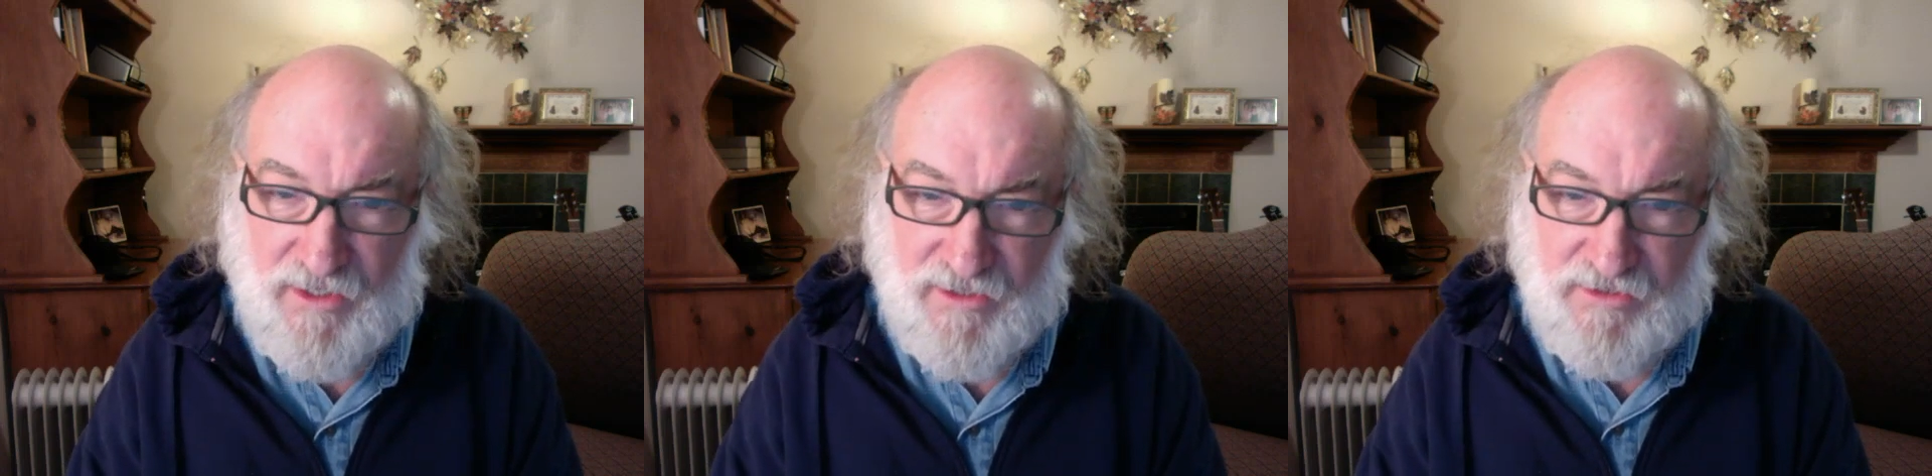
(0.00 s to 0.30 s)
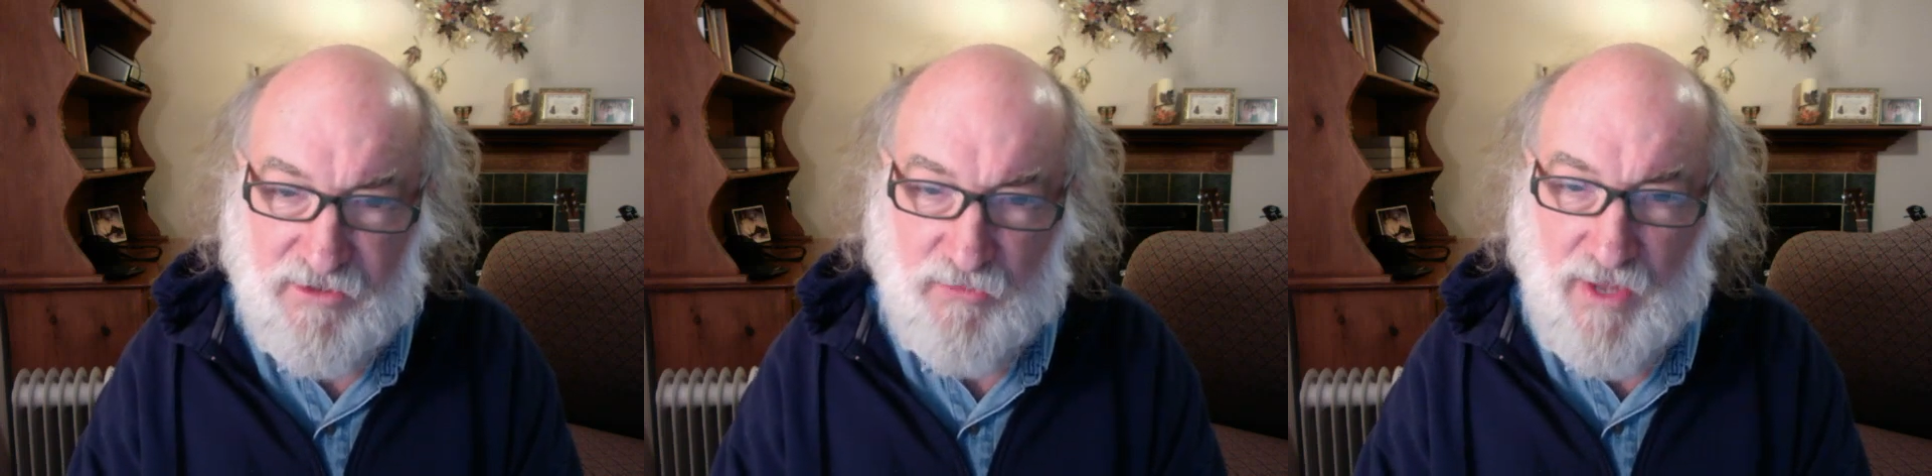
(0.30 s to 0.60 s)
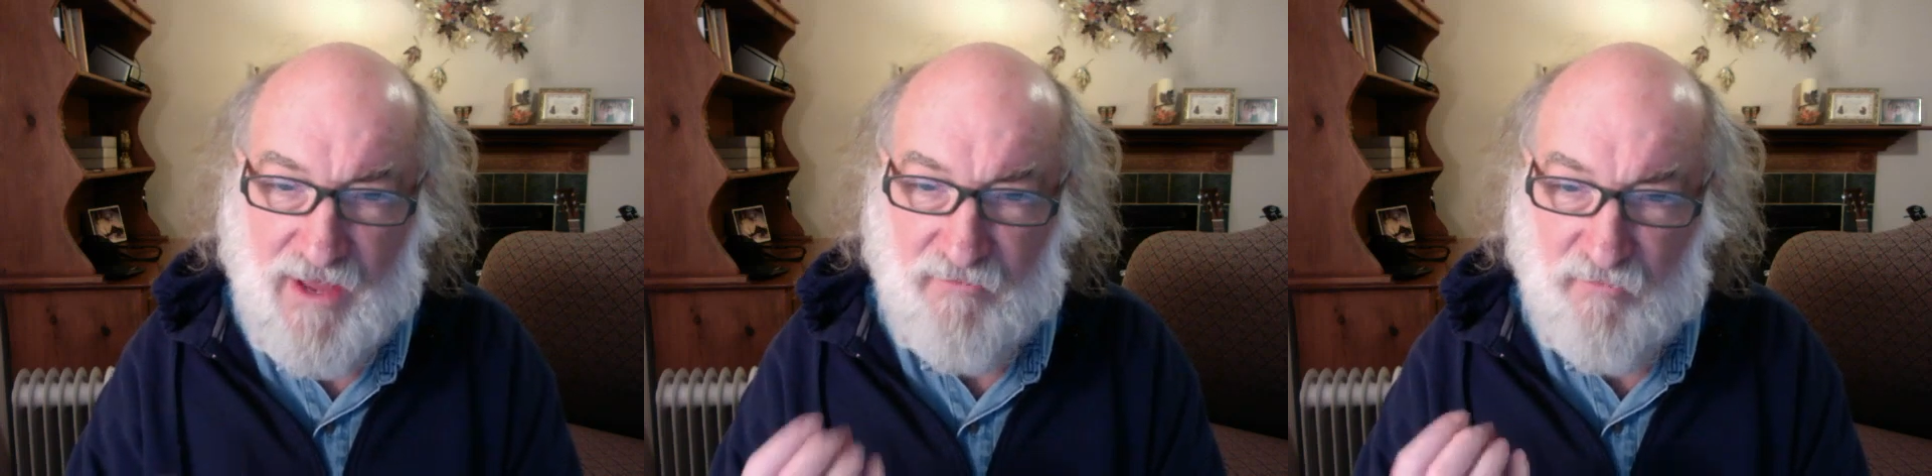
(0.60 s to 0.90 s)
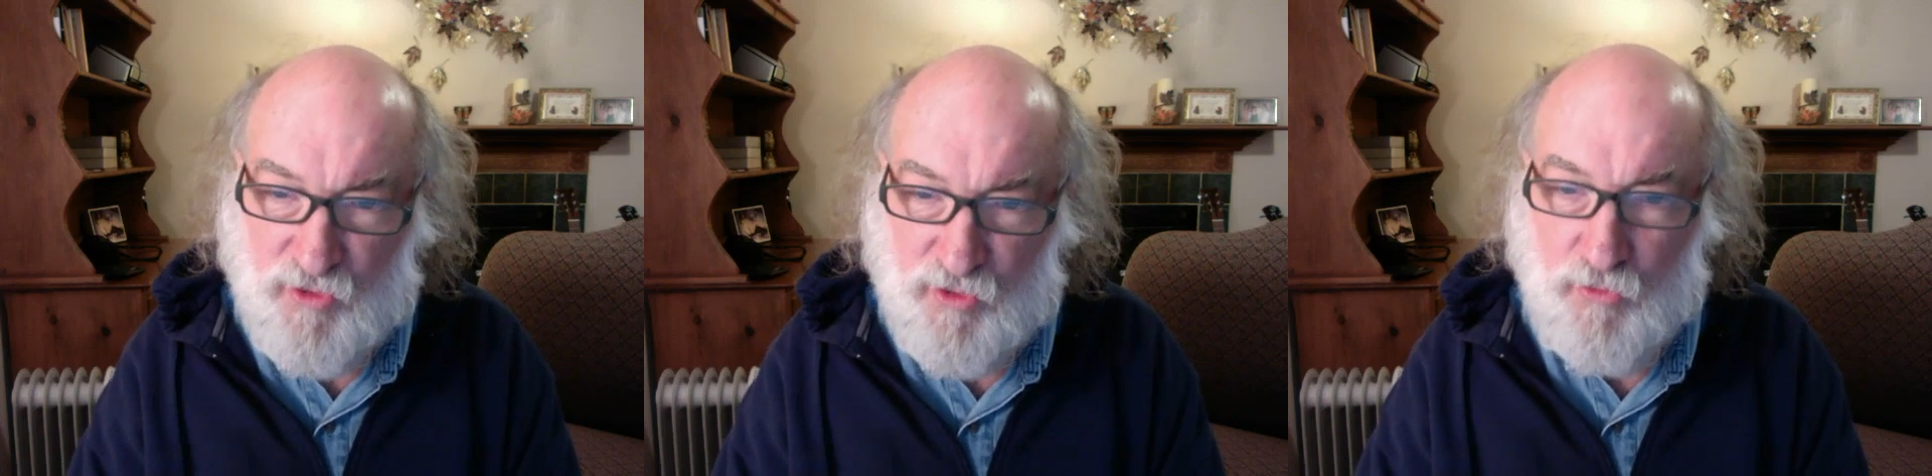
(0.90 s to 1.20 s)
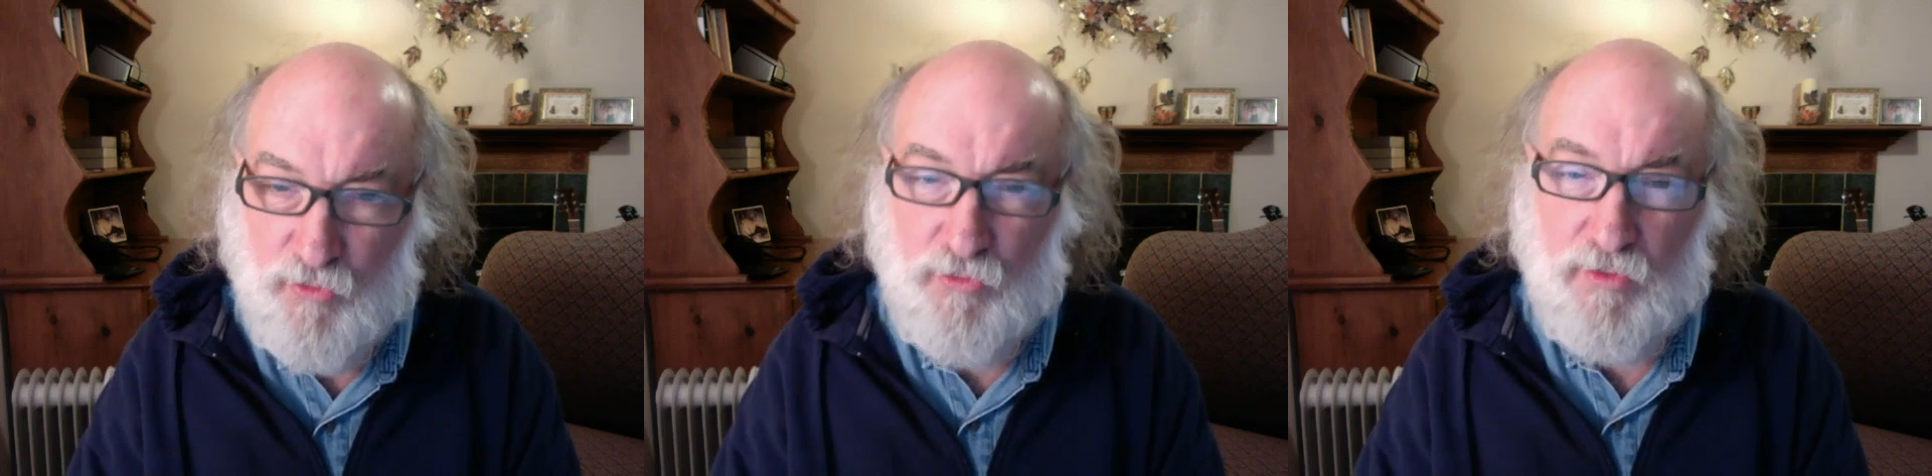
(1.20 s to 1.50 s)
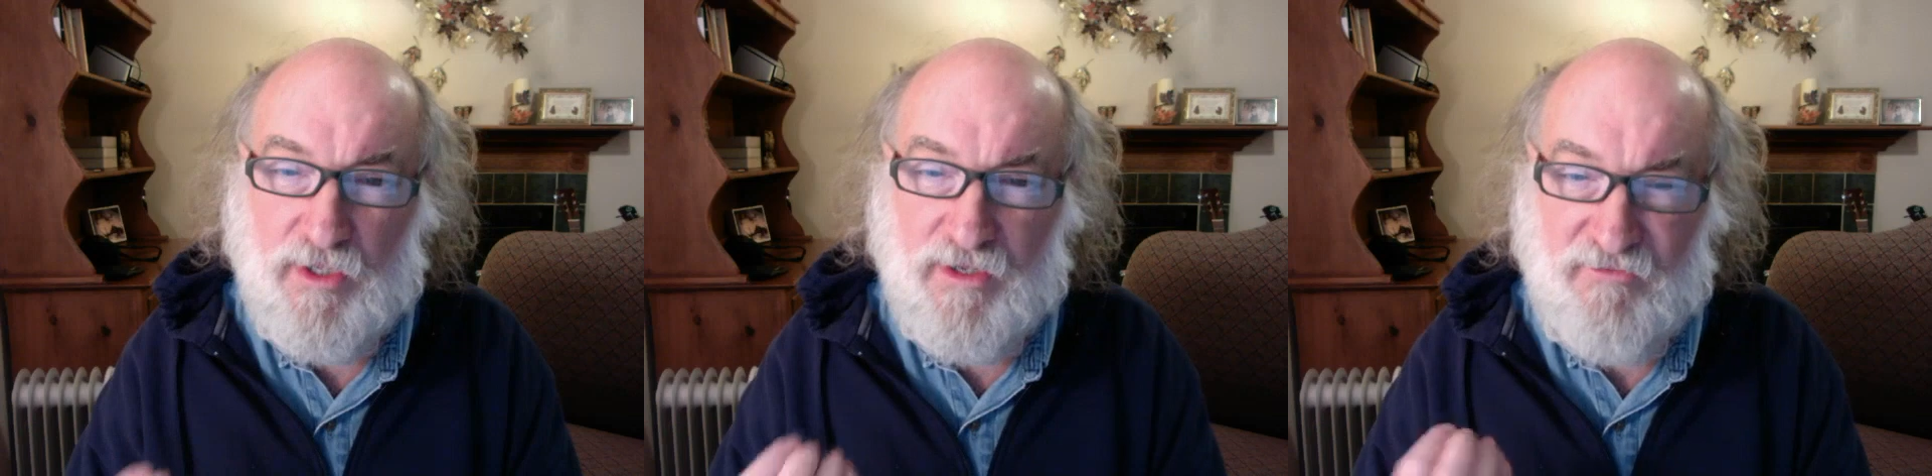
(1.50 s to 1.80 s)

us to have true